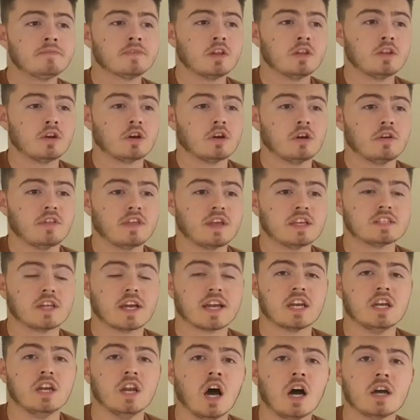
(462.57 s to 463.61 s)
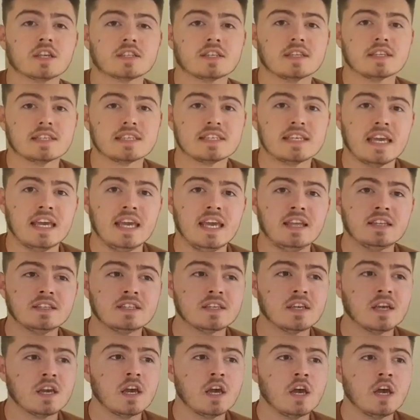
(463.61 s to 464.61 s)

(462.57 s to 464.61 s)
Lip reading: Look at things like nuts and seeds.